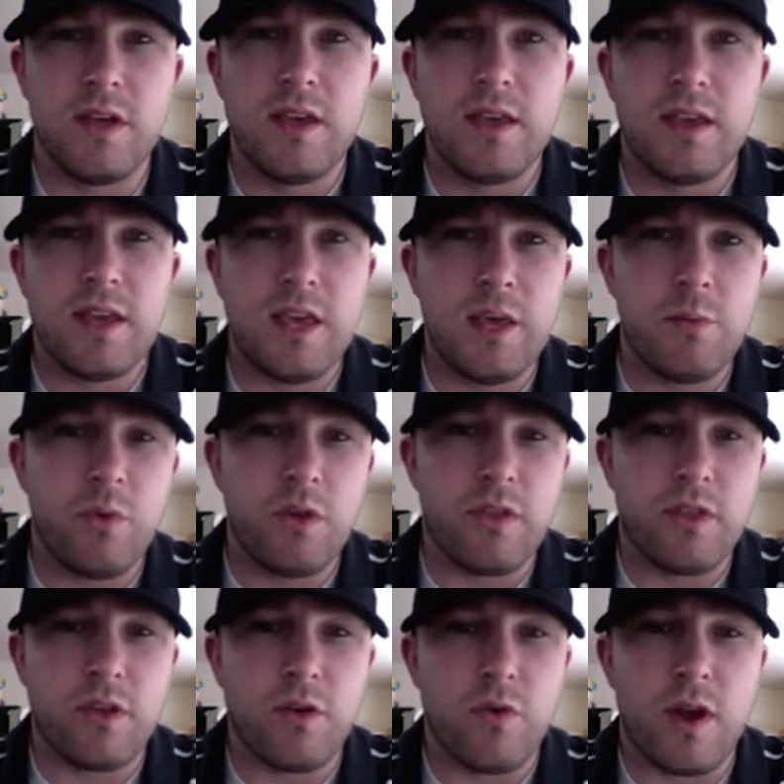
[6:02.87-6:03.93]
keep with
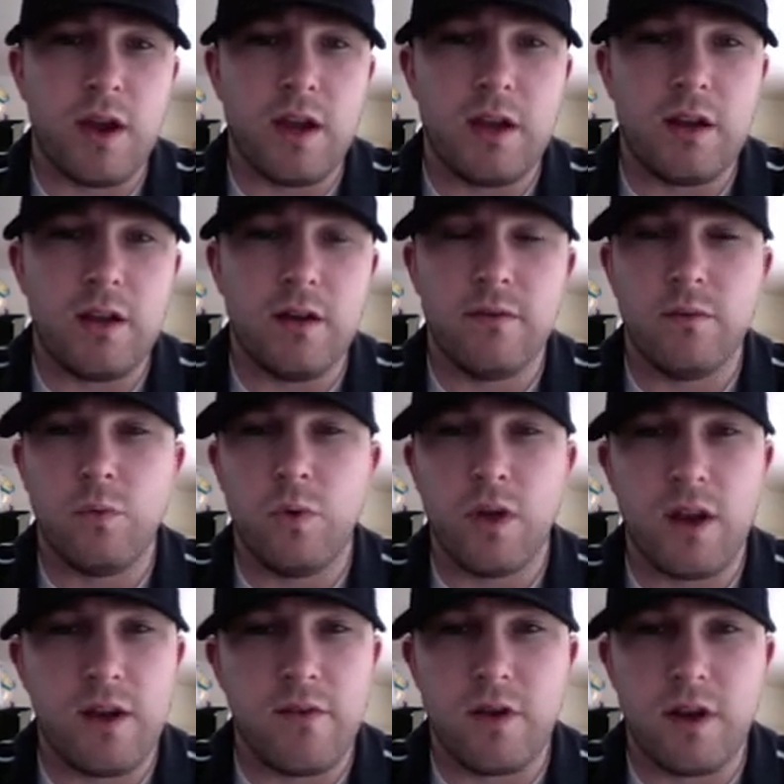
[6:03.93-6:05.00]
the grain of
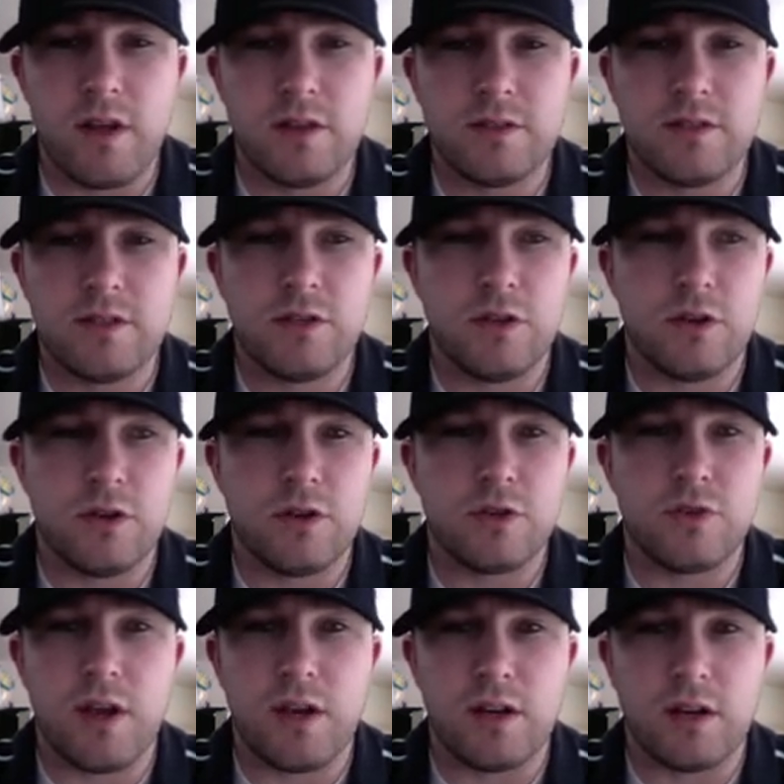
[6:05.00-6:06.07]
whatever it is that you're
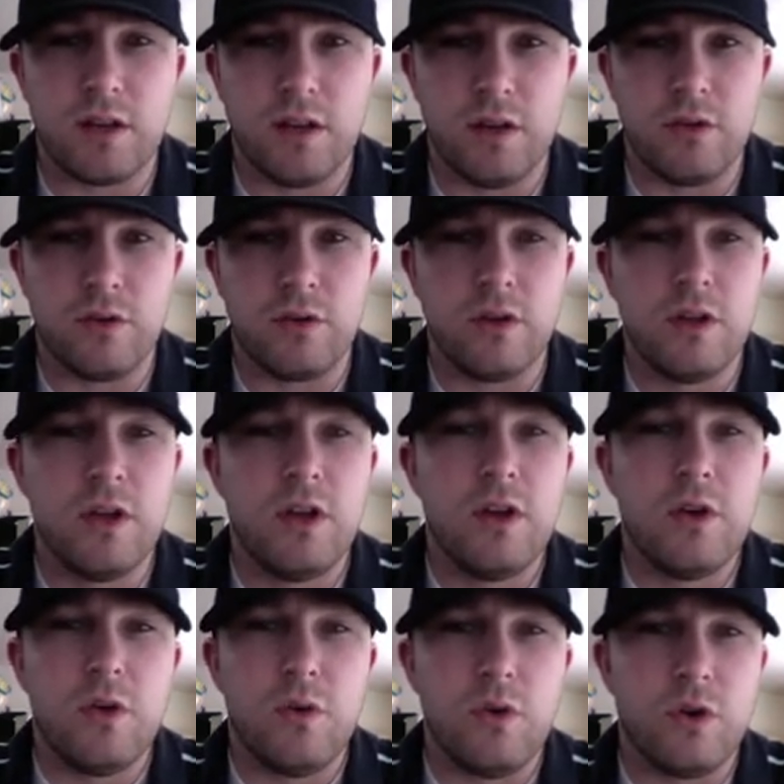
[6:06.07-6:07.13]
trying to clone,
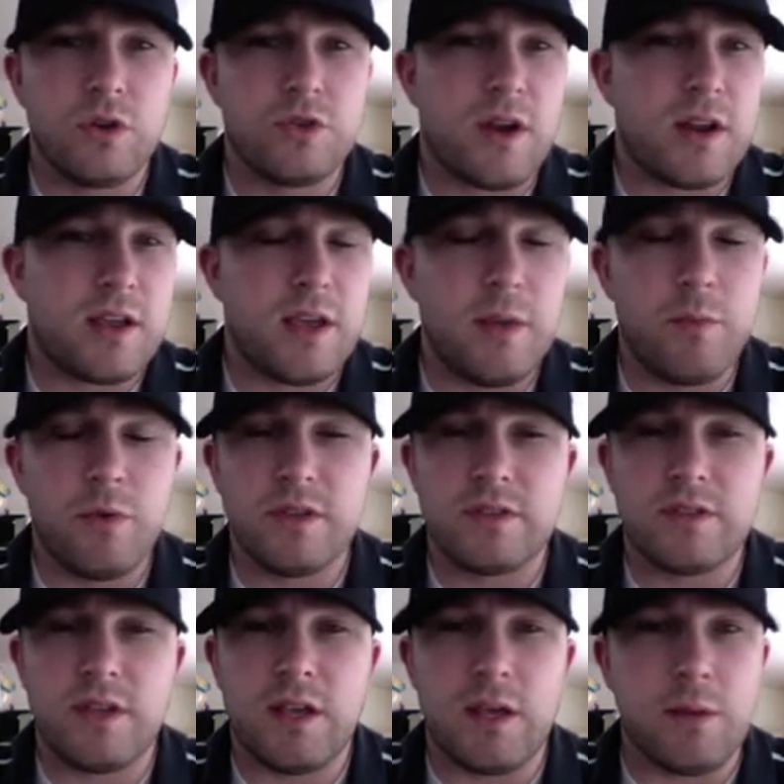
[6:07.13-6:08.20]
or try to keep with the
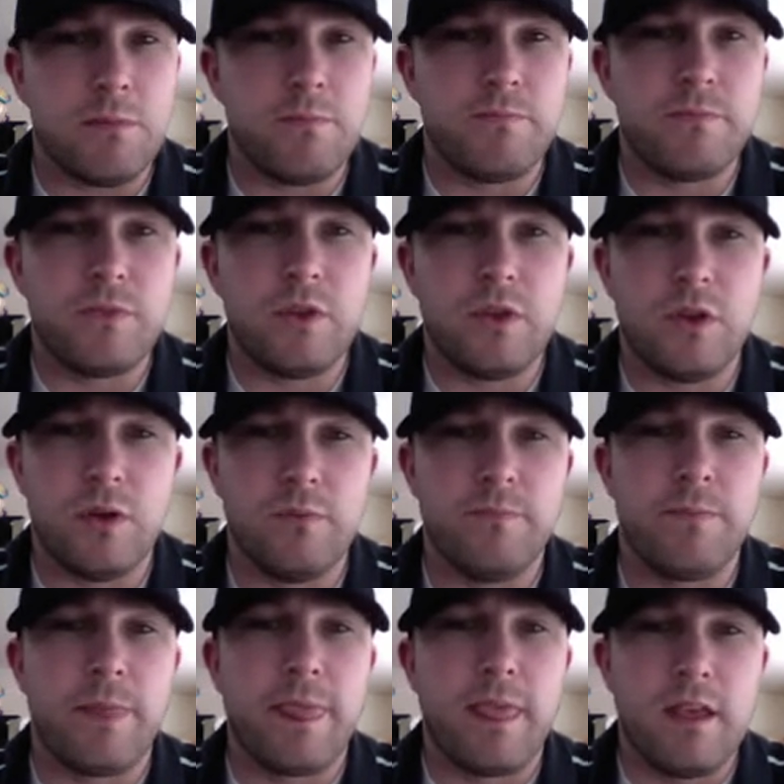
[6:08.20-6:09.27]
same,
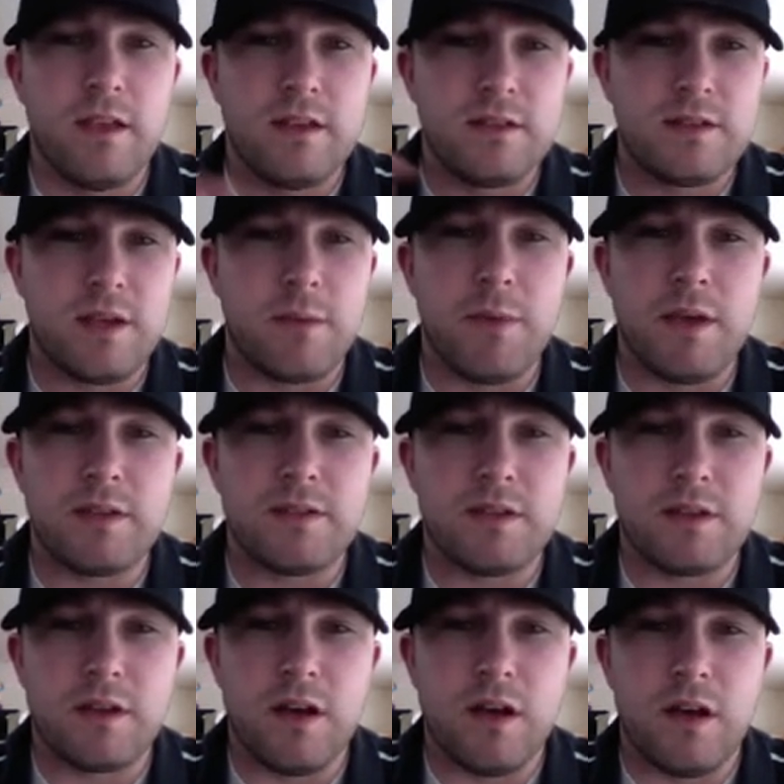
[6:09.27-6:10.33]
same basic,
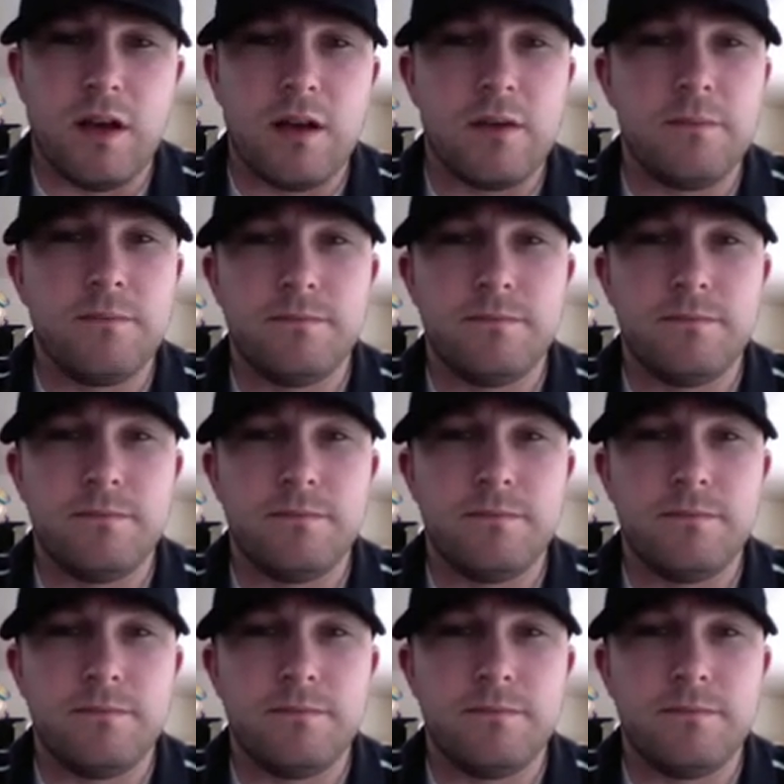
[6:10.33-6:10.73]
that.